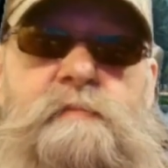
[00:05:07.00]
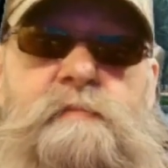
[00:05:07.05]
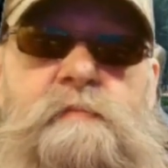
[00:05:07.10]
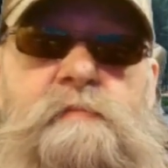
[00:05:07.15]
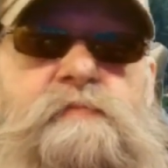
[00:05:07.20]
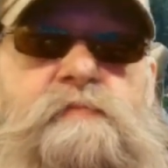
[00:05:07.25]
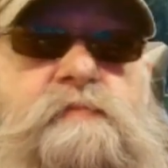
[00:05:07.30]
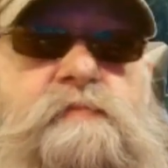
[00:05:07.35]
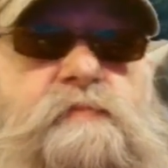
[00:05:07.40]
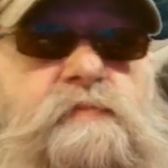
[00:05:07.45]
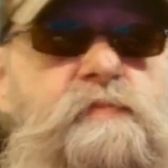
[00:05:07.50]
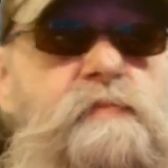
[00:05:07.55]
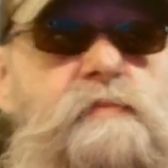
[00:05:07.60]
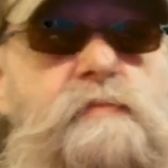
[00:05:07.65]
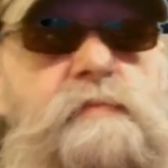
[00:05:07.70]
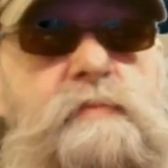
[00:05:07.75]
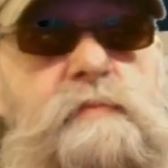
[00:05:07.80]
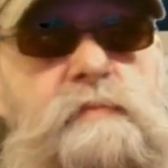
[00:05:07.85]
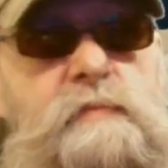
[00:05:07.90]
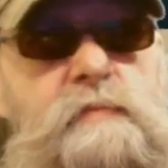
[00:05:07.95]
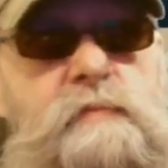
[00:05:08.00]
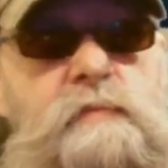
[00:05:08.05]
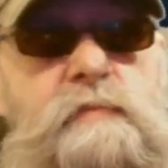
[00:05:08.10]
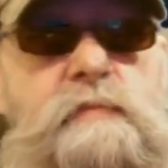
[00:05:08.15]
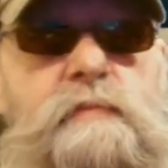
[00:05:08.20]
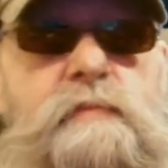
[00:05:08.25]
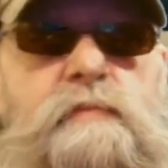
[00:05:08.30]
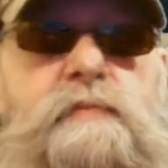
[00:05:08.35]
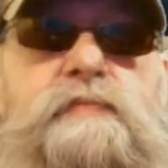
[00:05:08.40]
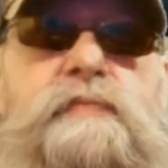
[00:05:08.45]

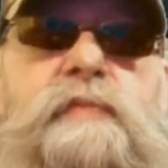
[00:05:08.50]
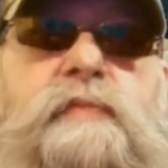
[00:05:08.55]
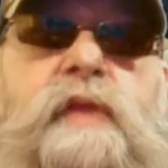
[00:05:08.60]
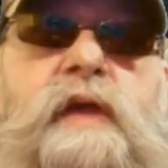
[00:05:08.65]
(no one is talking)